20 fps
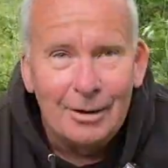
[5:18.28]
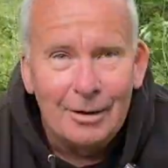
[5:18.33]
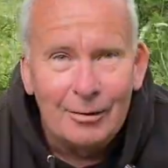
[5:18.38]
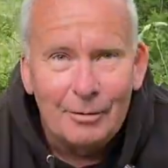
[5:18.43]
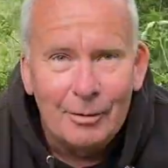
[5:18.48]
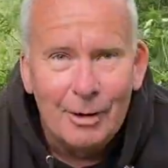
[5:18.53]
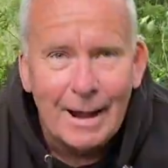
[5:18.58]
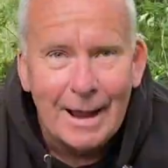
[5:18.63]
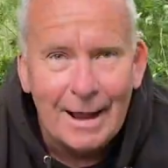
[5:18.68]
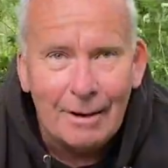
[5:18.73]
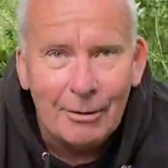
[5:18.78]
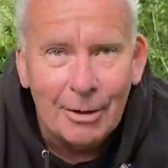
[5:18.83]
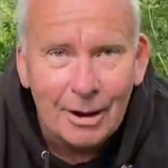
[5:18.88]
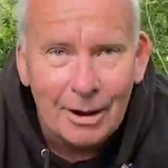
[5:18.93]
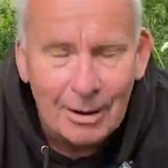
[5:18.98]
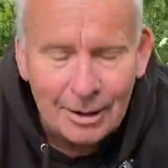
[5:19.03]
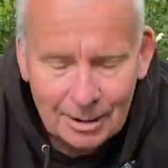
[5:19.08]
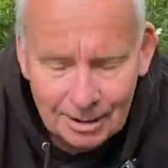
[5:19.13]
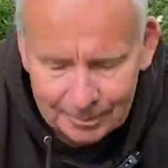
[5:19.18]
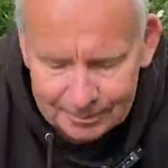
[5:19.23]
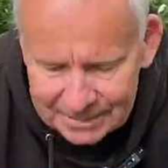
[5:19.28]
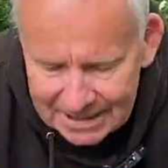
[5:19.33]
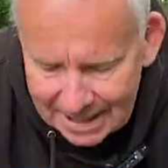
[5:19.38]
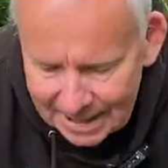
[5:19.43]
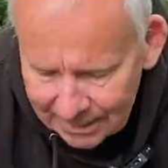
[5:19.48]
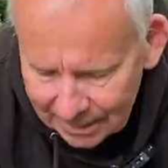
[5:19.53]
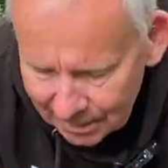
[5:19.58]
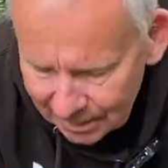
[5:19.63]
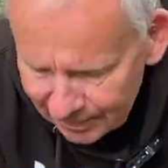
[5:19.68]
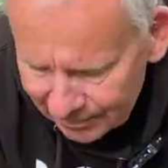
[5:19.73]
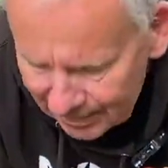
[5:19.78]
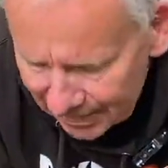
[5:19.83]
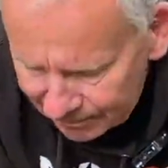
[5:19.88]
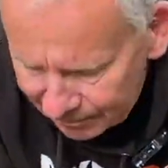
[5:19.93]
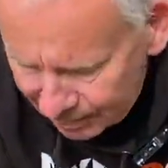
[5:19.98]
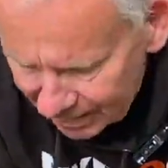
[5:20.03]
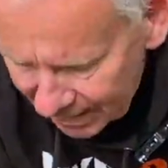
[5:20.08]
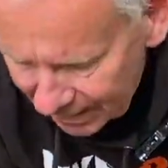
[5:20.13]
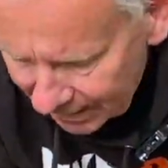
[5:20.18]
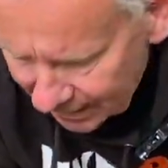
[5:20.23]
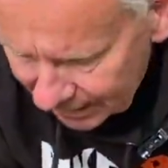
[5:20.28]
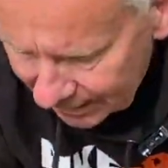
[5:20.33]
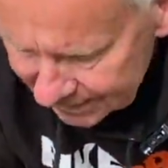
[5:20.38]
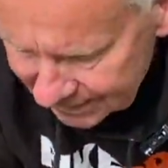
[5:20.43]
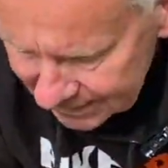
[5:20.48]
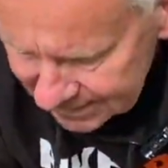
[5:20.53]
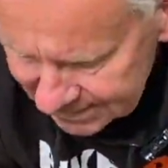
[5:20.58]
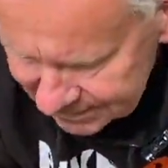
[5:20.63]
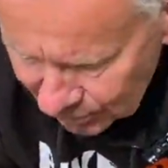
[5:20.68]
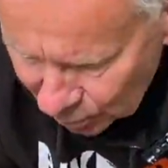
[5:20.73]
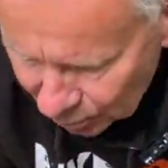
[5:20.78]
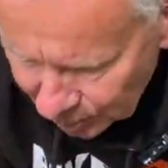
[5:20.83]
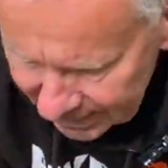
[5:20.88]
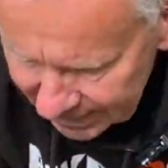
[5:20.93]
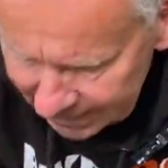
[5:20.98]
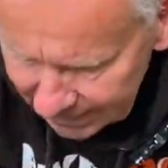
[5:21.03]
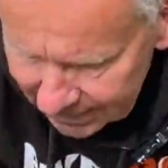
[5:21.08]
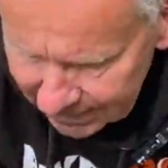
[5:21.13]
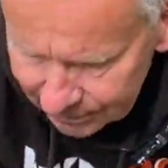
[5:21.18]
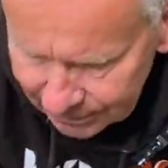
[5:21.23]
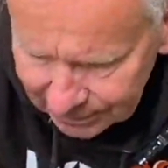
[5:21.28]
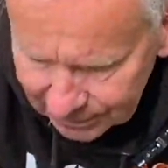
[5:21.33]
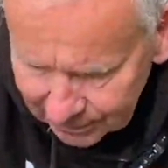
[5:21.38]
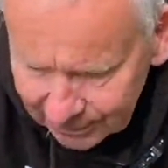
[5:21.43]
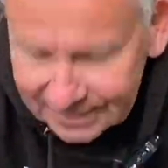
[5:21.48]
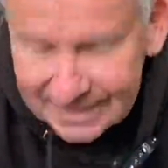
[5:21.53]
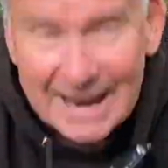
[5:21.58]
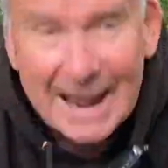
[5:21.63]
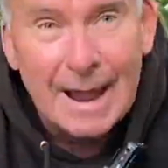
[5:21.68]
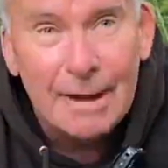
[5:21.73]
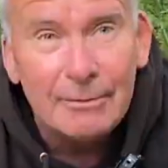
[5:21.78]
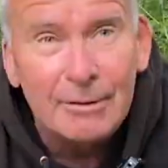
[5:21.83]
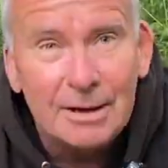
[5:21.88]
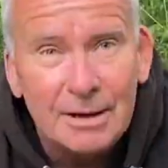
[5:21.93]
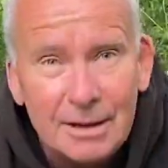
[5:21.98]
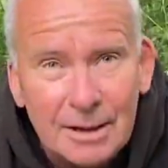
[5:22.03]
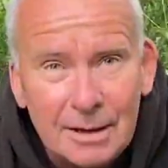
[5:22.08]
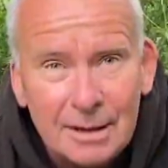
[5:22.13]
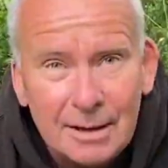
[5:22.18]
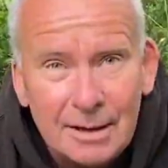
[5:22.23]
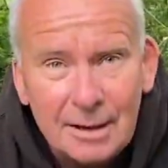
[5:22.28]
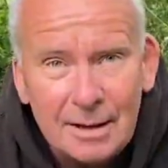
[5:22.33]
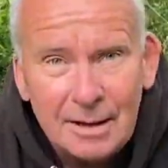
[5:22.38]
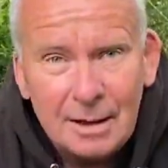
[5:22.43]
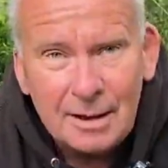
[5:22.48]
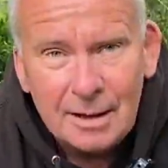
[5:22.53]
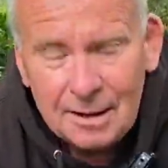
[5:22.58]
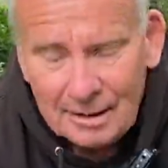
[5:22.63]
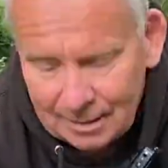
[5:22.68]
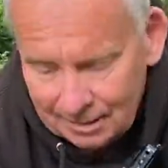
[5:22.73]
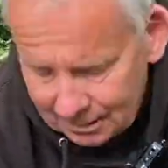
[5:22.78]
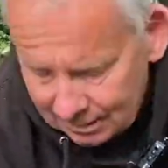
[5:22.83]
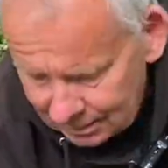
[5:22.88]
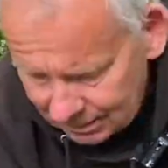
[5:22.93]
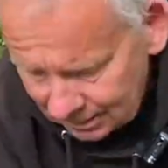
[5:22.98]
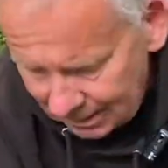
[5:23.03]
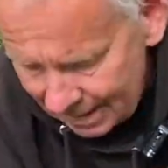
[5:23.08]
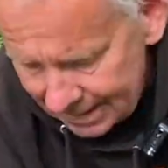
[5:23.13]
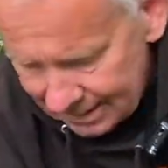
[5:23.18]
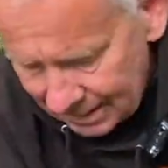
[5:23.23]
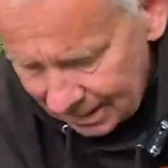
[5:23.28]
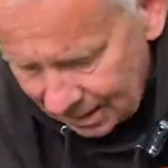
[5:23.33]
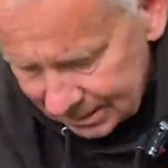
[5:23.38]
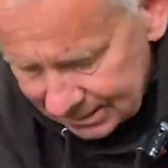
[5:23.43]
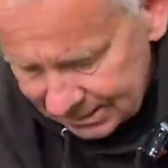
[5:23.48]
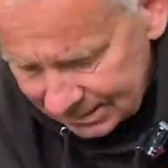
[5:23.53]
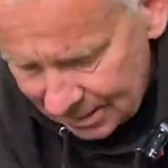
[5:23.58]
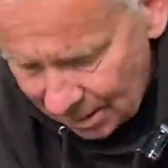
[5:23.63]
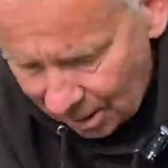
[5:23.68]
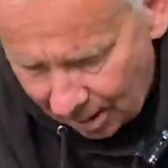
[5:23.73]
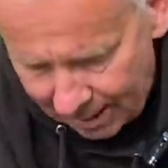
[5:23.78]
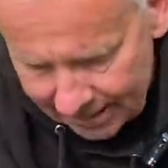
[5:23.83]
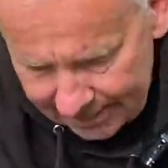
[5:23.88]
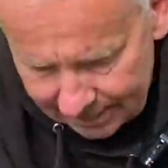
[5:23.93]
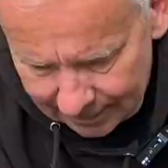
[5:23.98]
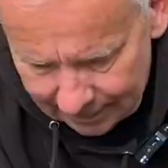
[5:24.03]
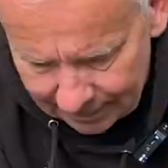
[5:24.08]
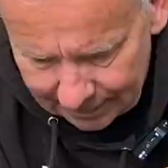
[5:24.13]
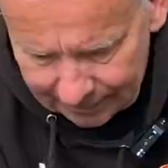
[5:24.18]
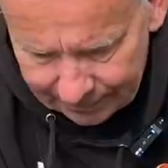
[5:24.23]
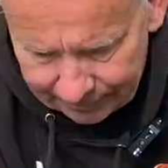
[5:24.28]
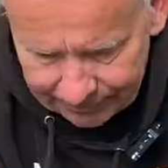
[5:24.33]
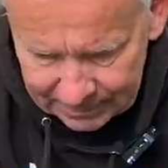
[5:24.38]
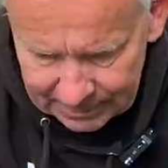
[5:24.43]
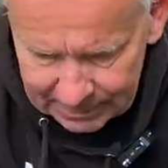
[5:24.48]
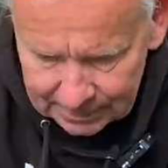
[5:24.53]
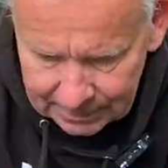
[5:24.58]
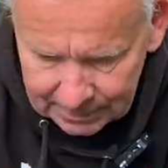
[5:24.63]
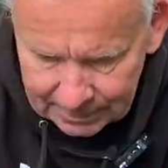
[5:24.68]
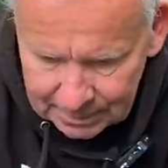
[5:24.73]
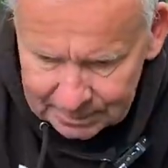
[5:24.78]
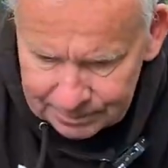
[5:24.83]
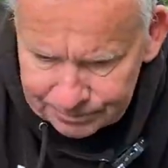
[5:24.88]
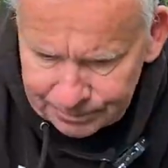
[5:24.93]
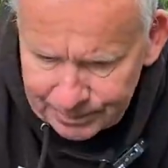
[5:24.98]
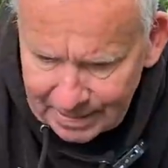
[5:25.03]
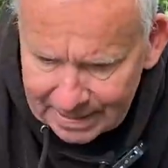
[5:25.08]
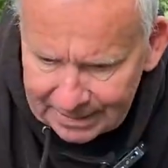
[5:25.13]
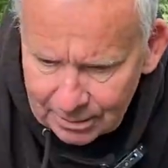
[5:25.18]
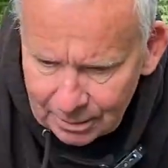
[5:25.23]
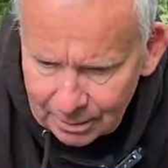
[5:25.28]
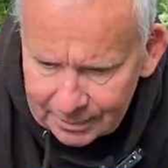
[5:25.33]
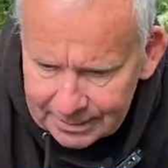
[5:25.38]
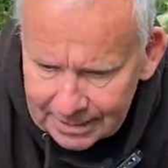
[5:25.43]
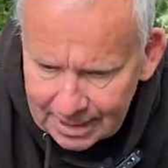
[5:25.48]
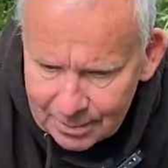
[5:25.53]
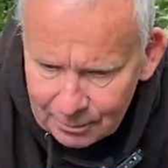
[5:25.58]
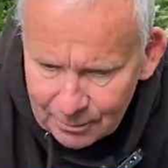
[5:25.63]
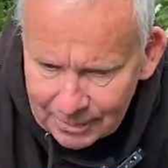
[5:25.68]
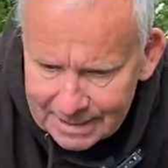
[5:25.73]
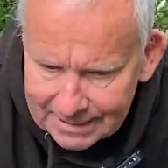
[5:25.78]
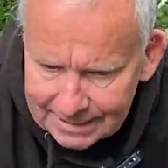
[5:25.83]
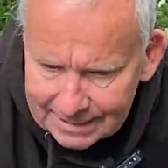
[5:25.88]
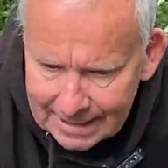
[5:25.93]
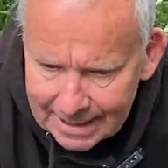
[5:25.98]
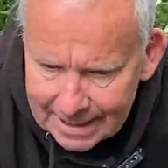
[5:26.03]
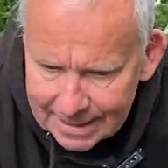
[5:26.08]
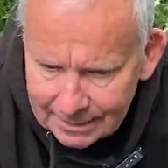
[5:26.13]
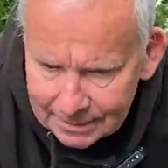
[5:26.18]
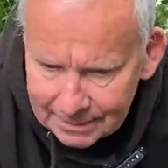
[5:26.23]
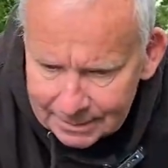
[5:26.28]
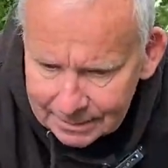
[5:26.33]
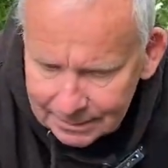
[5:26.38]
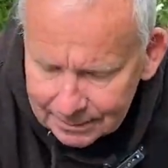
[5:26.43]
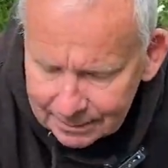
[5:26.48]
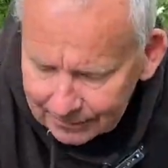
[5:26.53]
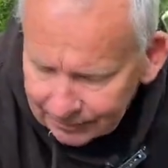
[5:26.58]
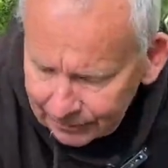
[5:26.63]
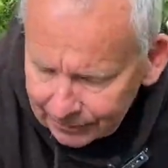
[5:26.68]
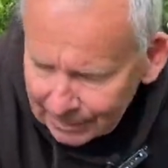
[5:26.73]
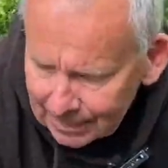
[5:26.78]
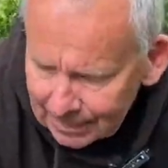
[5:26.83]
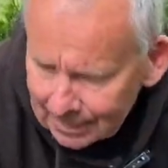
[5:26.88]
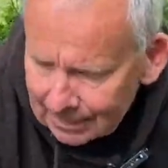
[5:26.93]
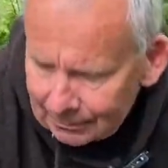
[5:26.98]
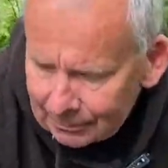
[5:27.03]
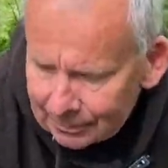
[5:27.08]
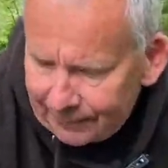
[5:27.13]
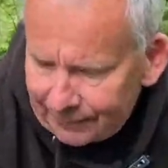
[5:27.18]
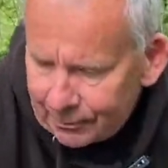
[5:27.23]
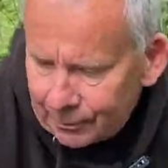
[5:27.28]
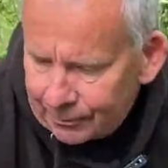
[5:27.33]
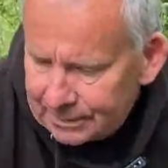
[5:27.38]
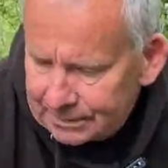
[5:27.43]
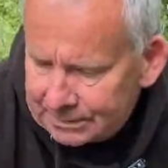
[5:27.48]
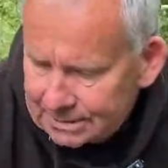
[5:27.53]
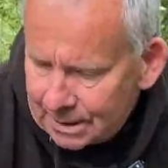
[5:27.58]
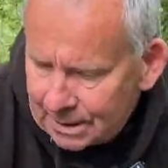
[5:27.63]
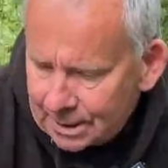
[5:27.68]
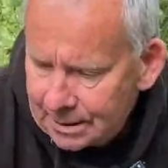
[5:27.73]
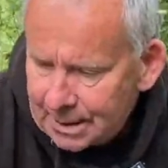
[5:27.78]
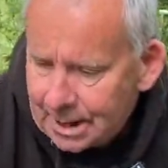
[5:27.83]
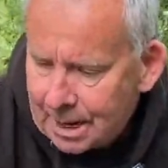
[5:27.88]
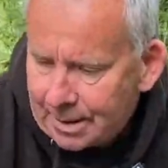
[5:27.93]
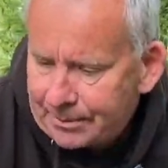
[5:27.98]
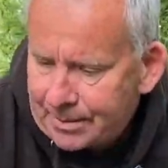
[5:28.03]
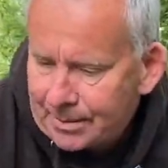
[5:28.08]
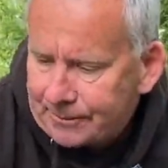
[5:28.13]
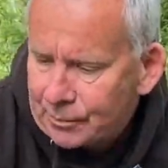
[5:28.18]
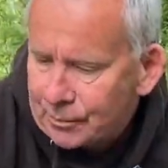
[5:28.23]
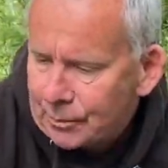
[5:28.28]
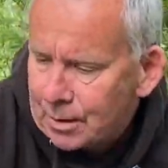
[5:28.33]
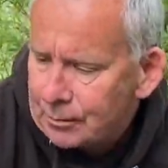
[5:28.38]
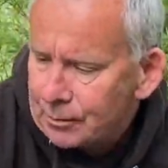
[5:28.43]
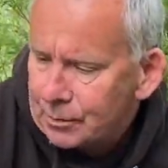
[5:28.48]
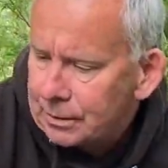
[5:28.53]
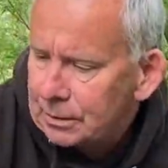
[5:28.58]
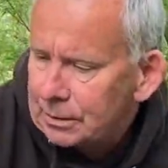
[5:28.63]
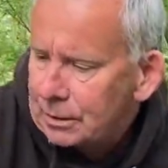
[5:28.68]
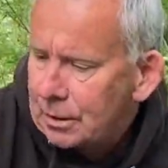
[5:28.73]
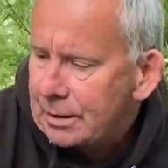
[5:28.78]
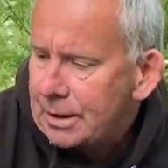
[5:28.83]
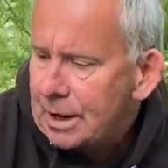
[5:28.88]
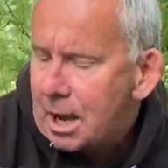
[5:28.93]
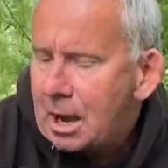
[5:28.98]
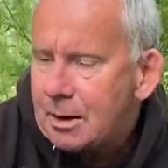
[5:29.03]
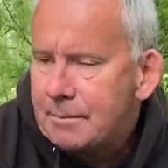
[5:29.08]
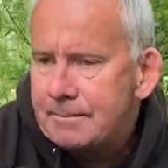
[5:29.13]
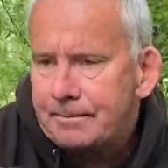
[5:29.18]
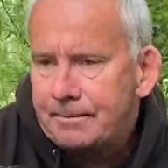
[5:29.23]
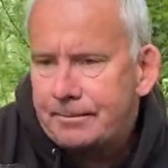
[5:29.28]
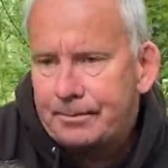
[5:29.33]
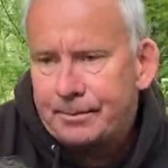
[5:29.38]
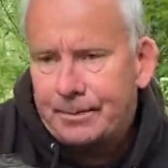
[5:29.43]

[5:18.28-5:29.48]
Well, I'm down at the big pit this morning. We got down late last night, bank holiday weekend. We thought we'd turn up, everyone would have gone home.